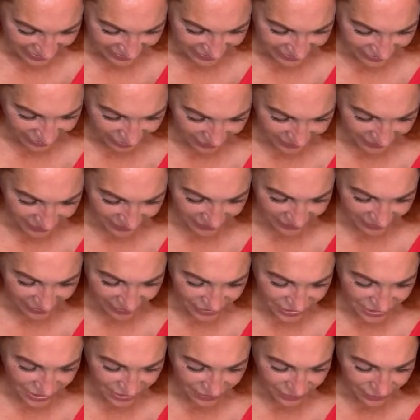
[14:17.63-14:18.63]
Darcy
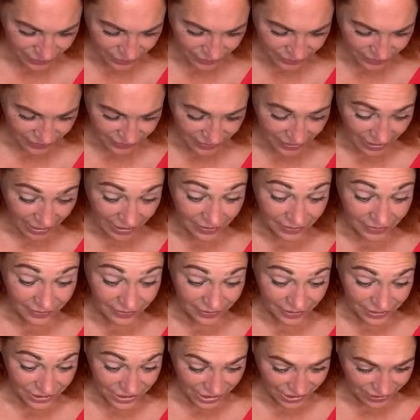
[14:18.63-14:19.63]
says she's, says
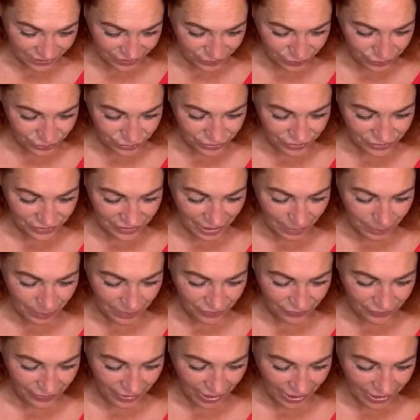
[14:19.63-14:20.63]
she's ordered M
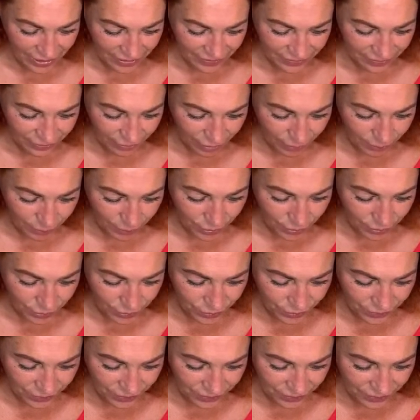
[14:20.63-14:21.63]
F K
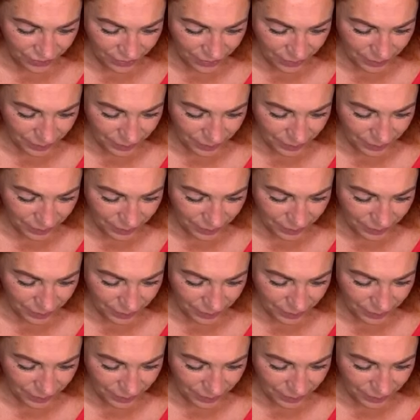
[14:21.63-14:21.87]
samples.